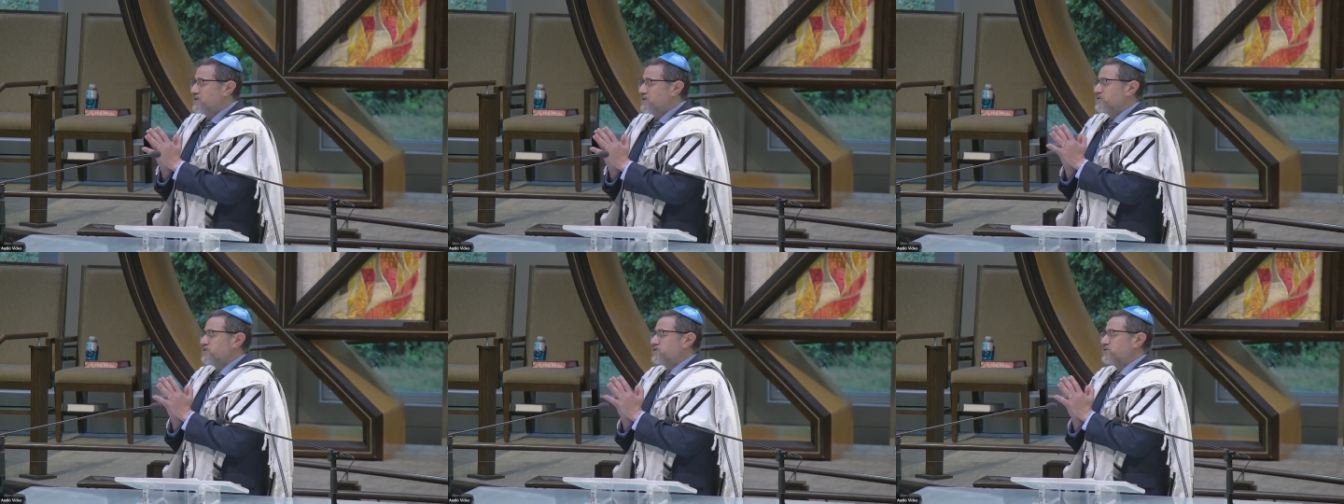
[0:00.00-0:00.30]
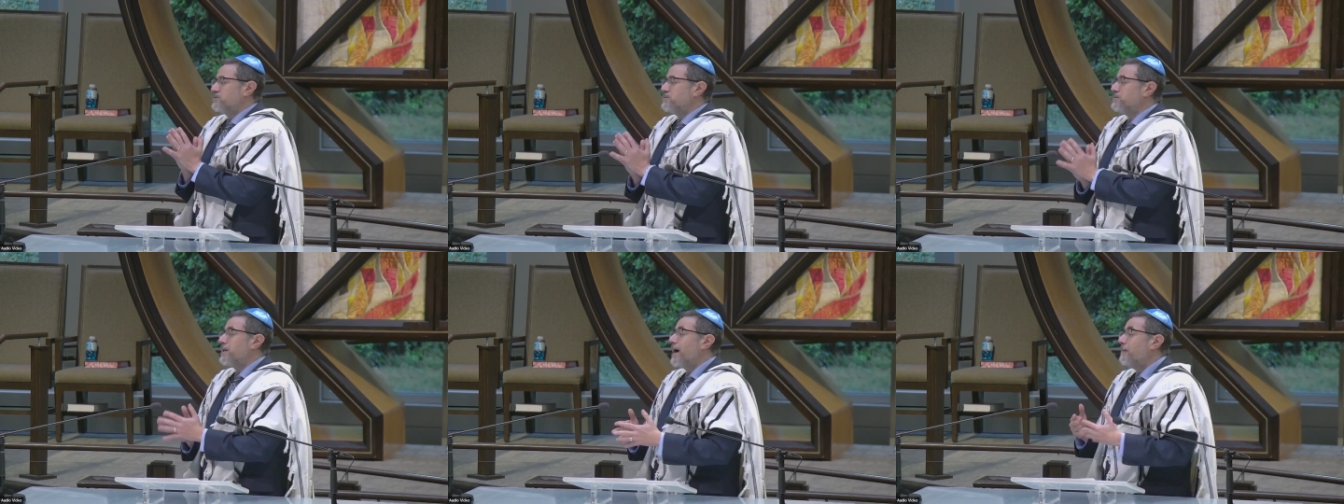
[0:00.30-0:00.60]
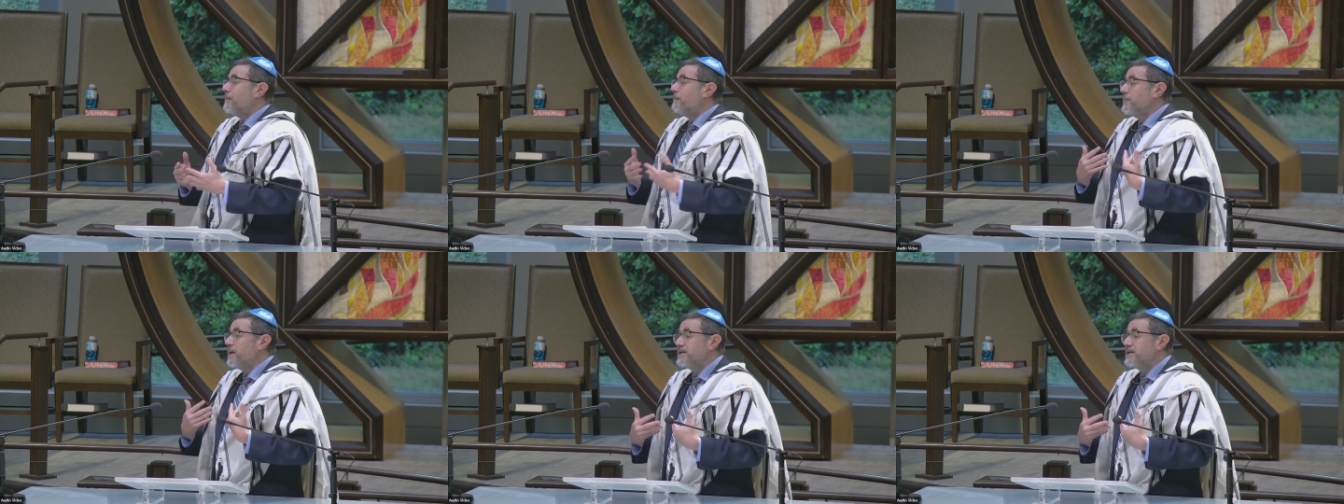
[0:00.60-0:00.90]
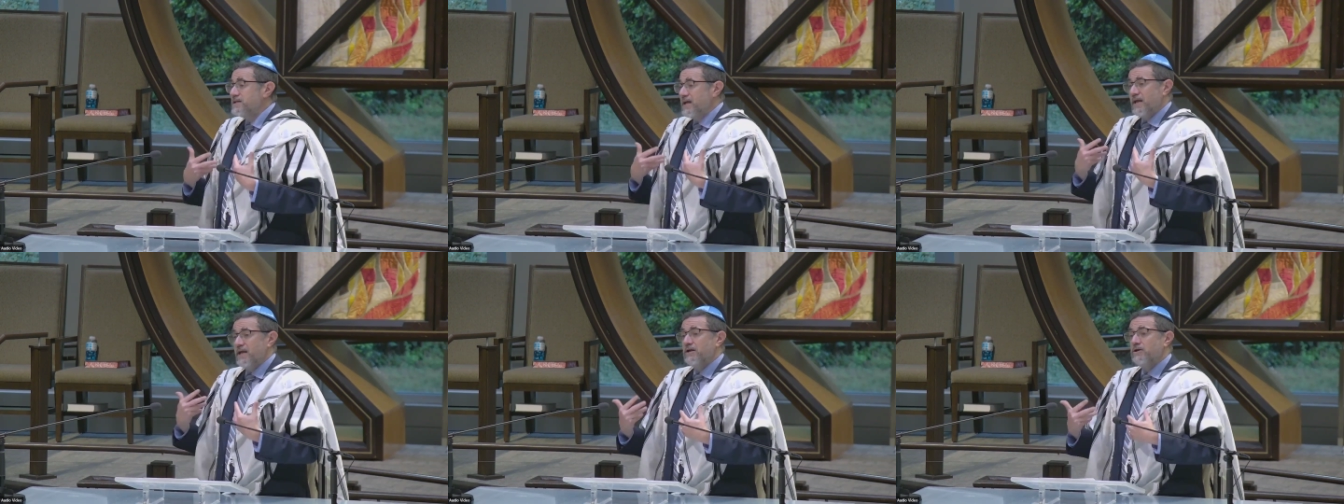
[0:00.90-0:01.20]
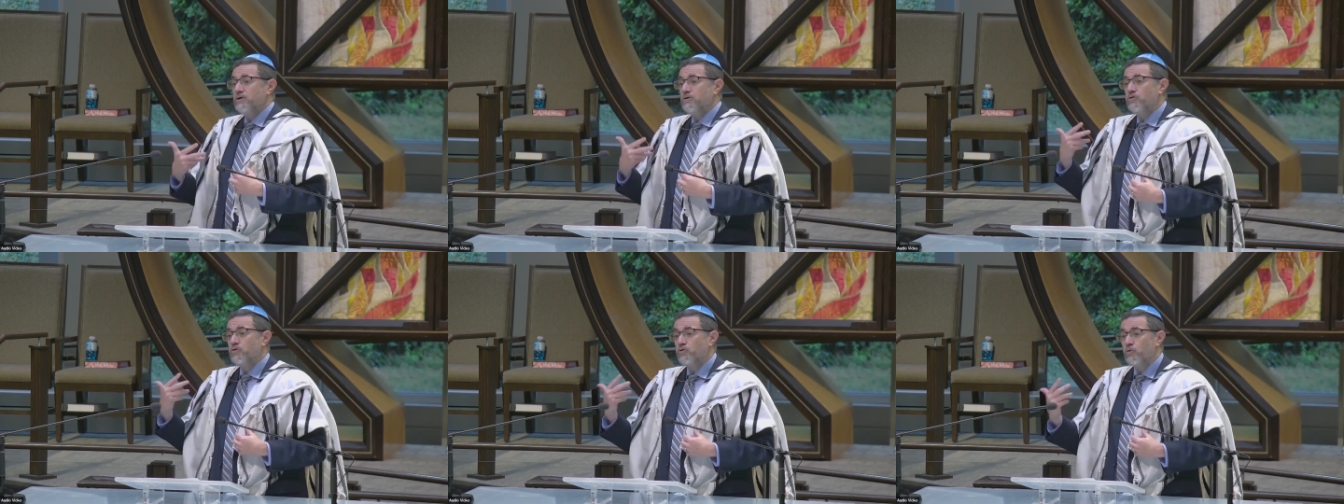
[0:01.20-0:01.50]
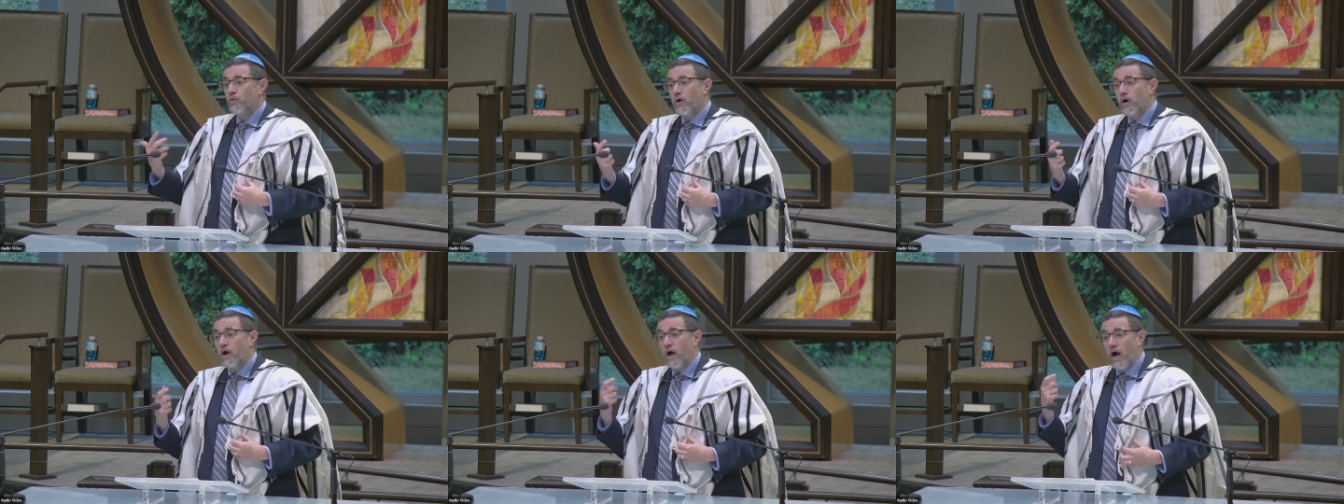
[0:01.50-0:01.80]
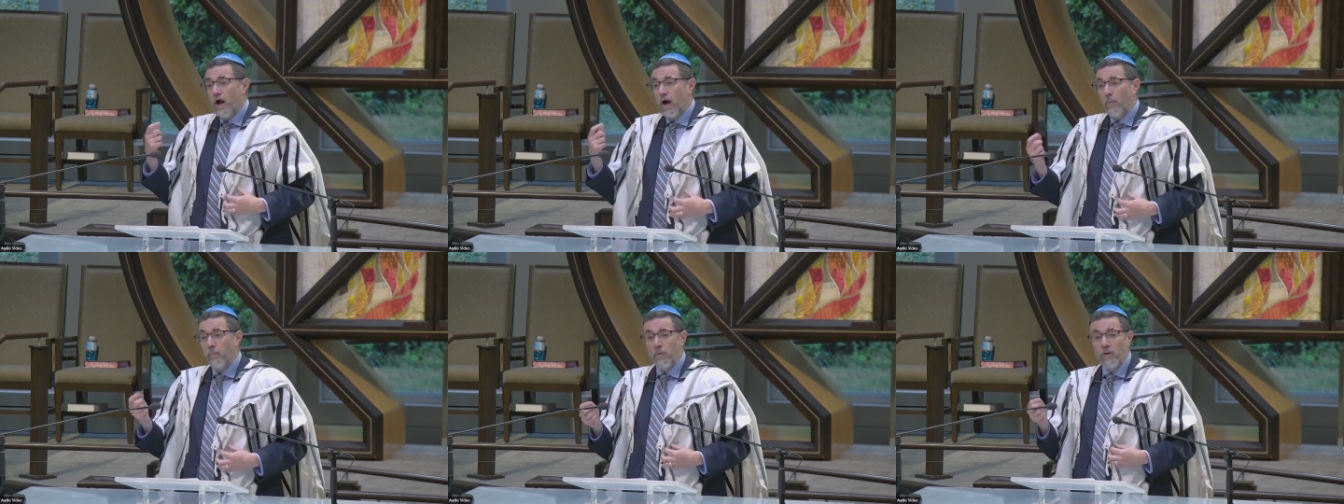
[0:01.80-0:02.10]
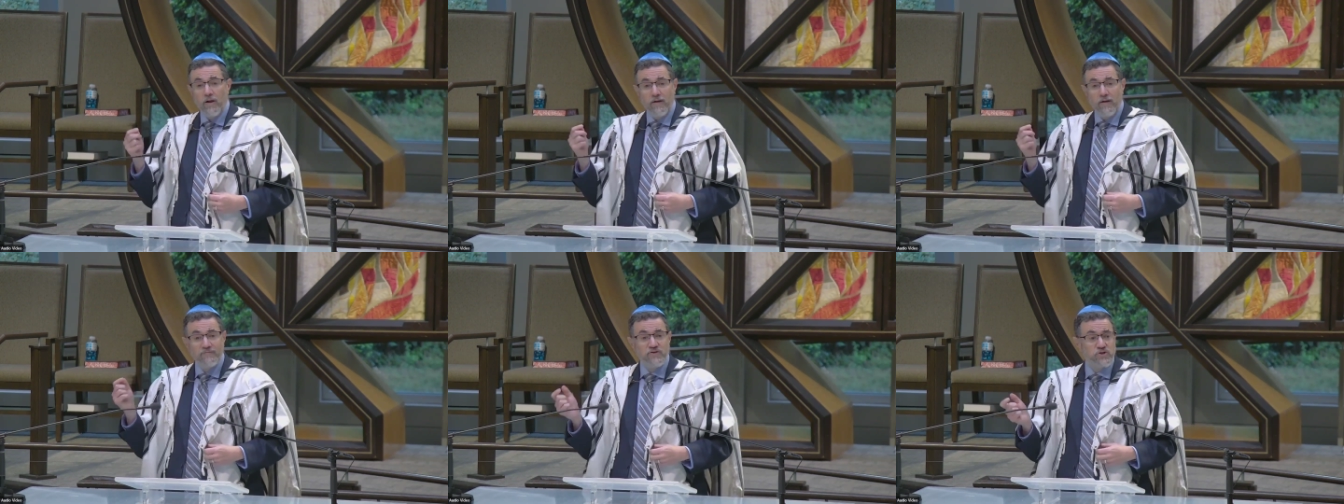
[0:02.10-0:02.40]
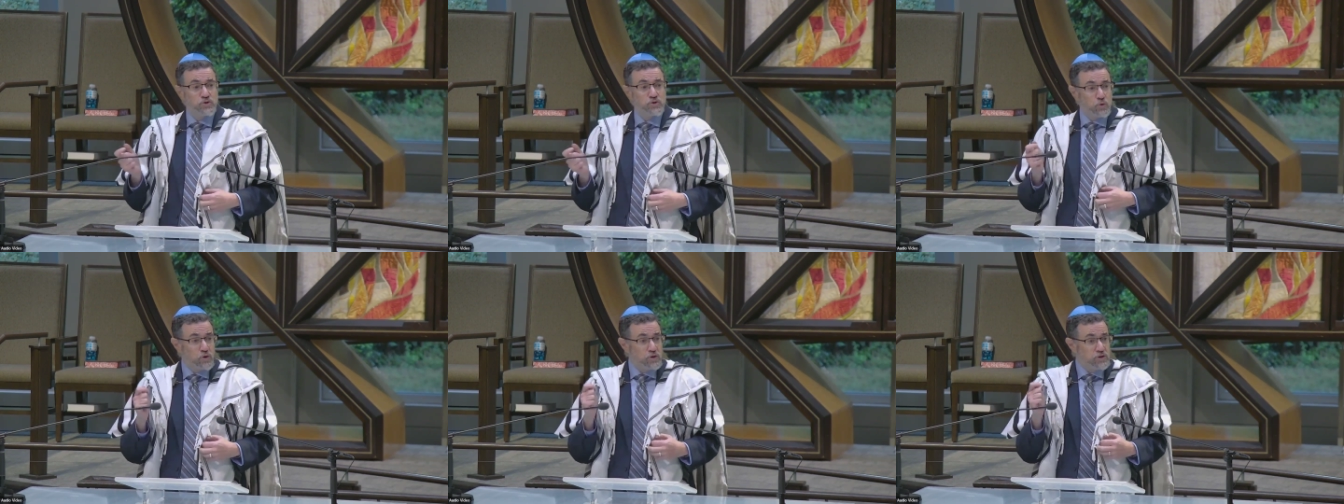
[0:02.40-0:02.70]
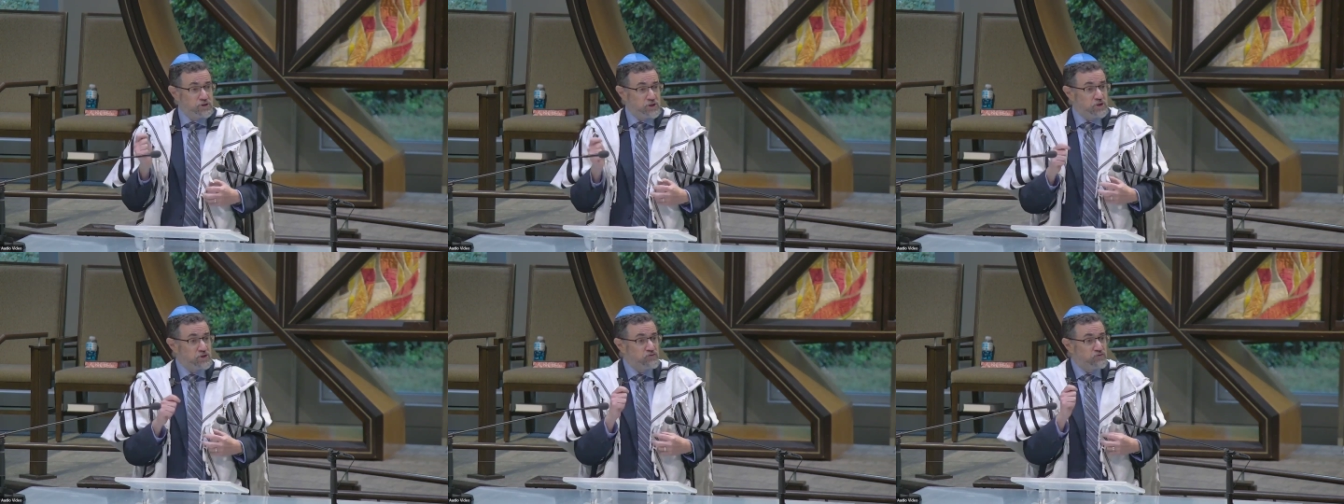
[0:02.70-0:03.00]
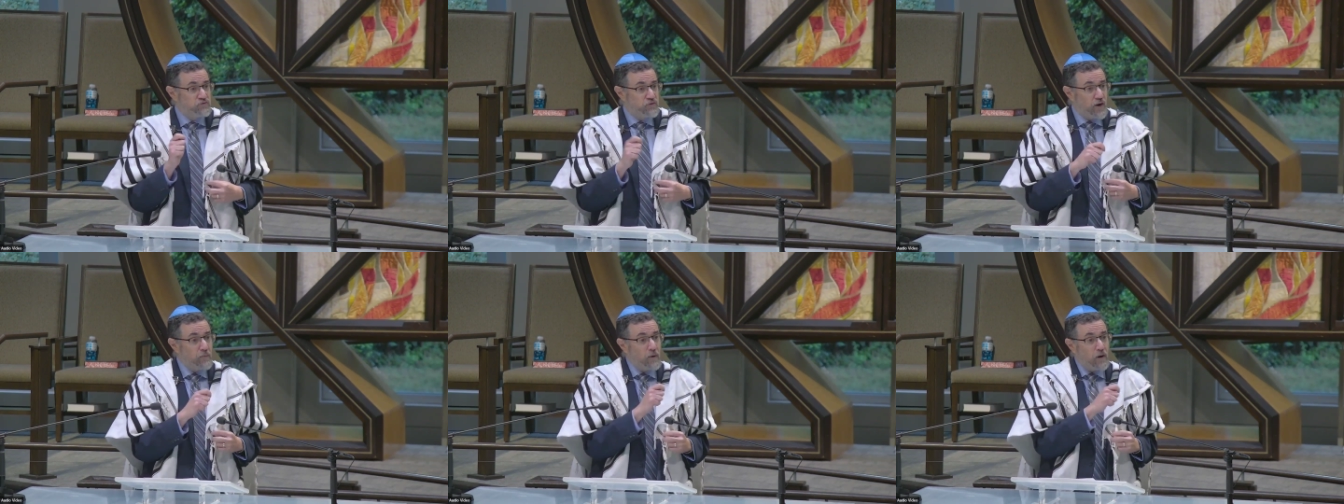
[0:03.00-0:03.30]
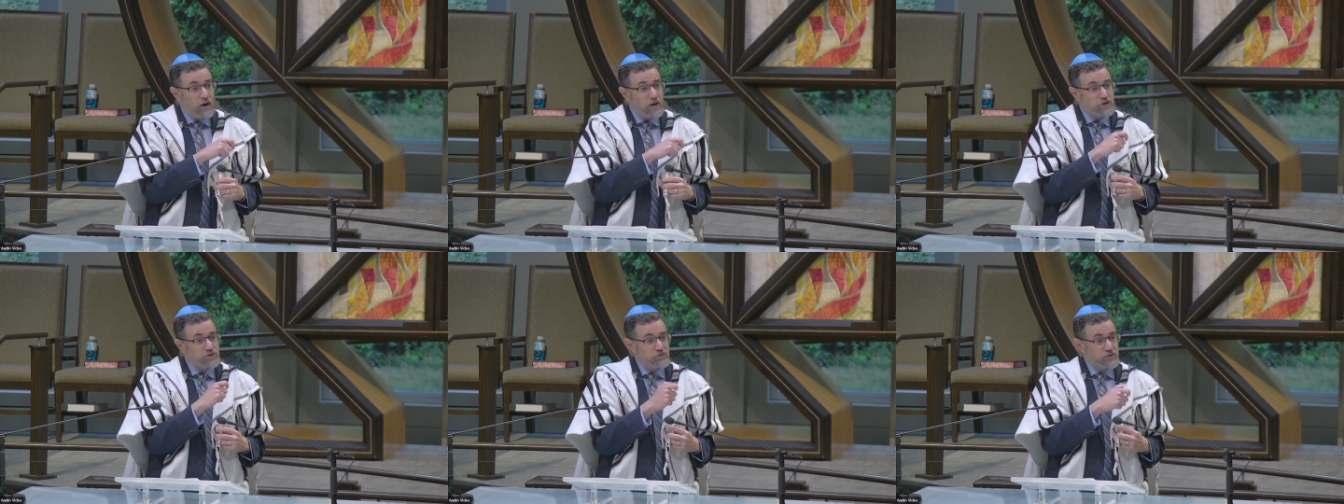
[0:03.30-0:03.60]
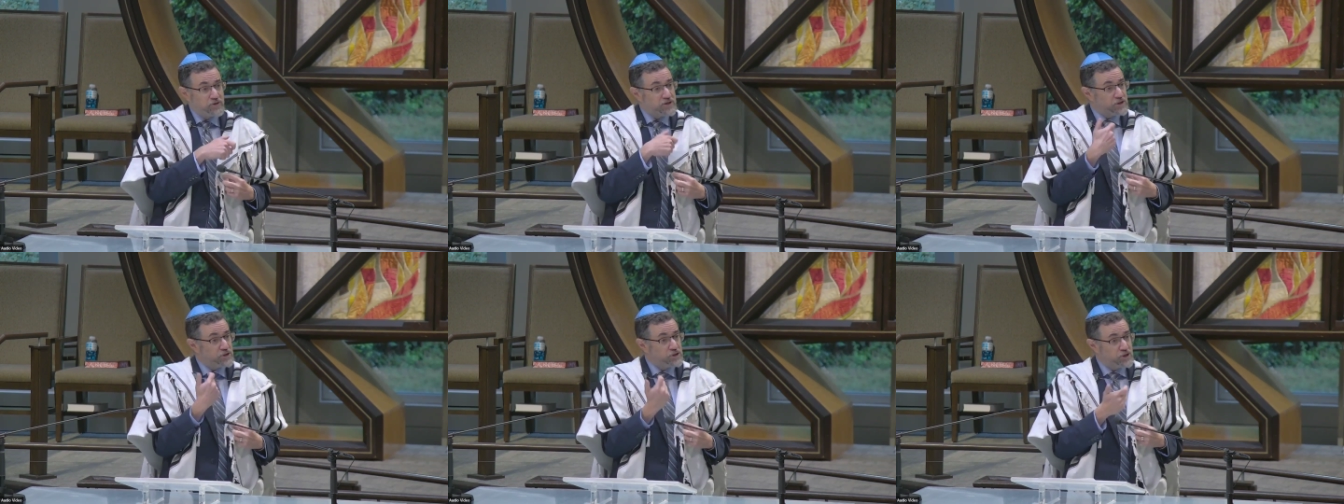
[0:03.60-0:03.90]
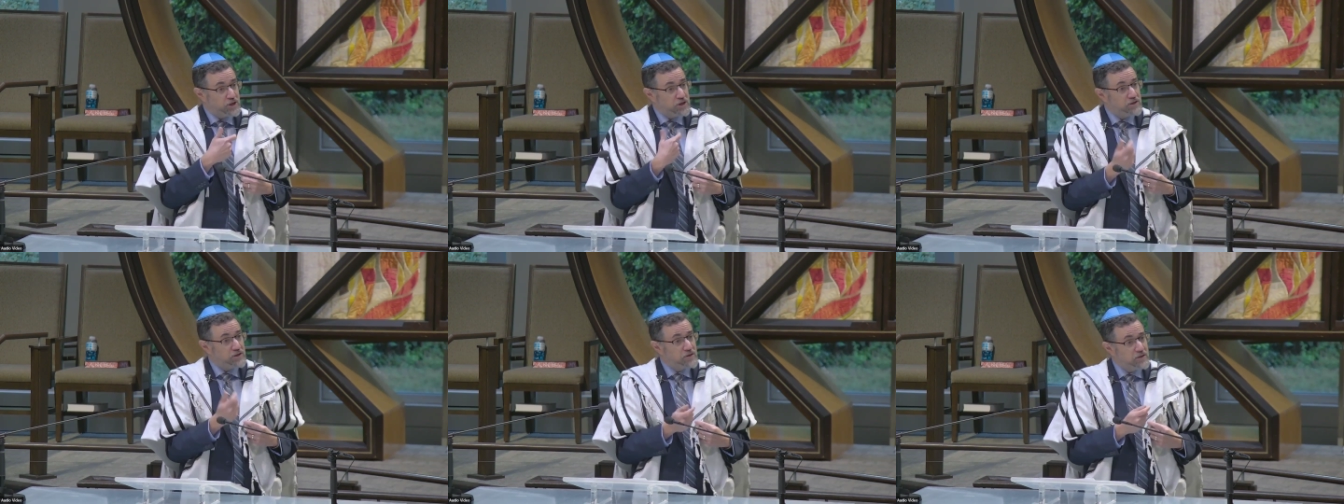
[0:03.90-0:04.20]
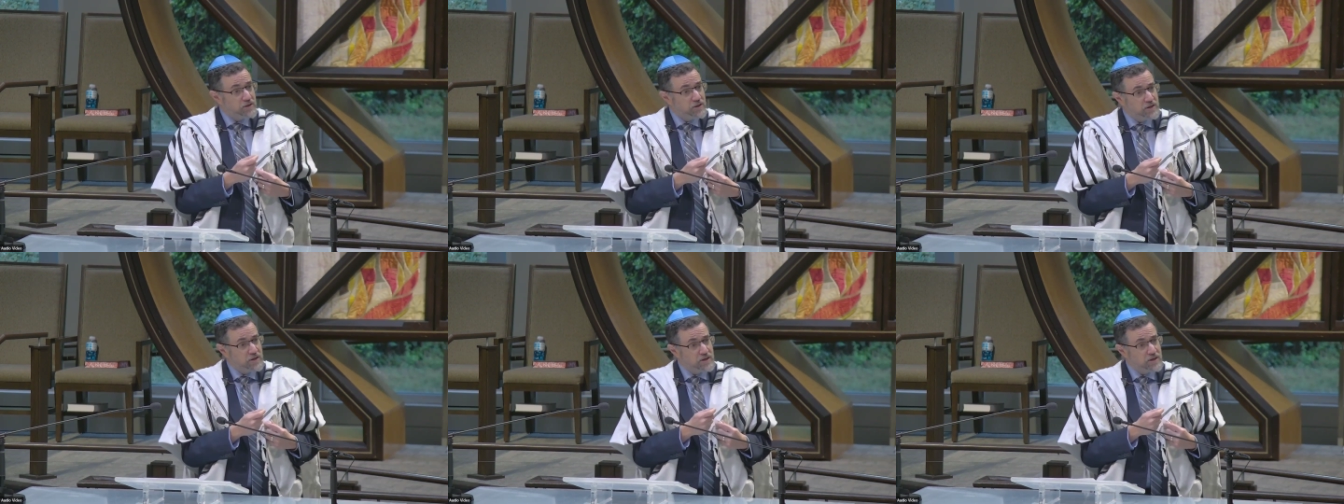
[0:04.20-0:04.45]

So let me take you through a couple of sources from our tradition